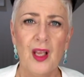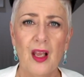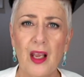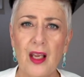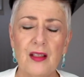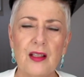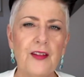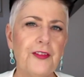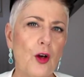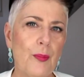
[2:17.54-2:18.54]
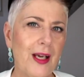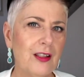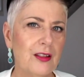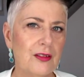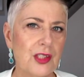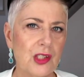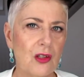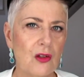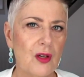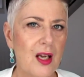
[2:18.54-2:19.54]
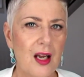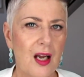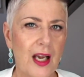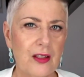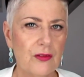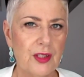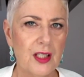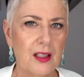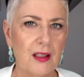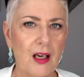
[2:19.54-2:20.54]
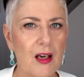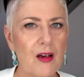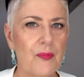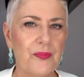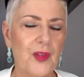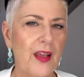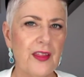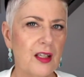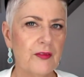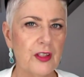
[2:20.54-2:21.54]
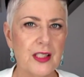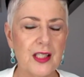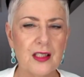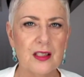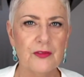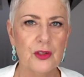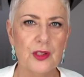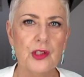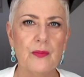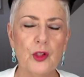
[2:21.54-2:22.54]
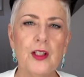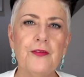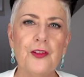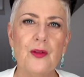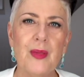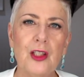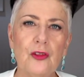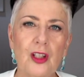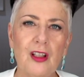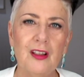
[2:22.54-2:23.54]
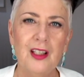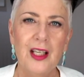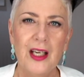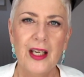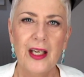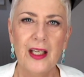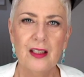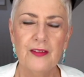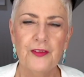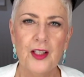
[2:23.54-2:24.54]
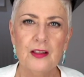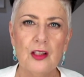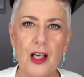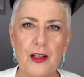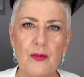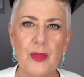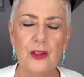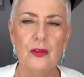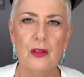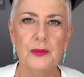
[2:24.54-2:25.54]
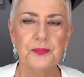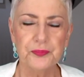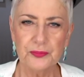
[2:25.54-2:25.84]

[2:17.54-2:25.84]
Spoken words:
and I felt better. So I don't think, I think I'm very sensitive to it. So I'm looking for the mineral, and I find a lot of the mineral